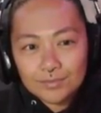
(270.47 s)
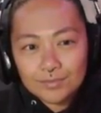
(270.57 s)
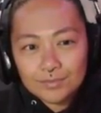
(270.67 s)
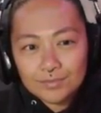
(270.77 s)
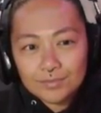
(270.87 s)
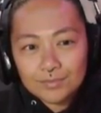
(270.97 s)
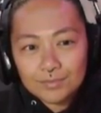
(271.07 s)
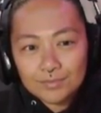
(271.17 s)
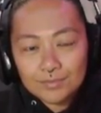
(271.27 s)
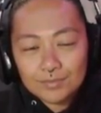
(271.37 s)

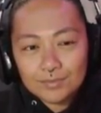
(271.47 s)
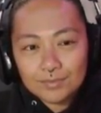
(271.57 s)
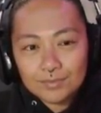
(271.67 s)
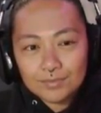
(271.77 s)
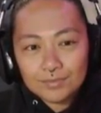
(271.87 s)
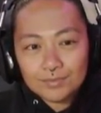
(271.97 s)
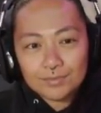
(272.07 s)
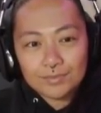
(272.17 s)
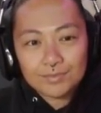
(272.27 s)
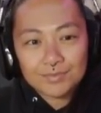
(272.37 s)

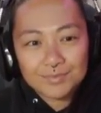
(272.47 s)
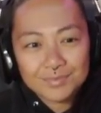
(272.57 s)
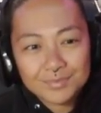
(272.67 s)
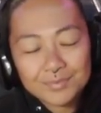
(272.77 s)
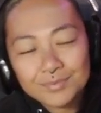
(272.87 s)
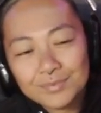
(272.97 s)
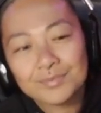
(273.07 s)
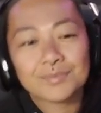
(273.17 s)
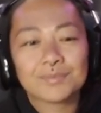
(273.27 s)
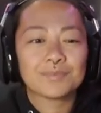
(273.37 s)
(not speaking)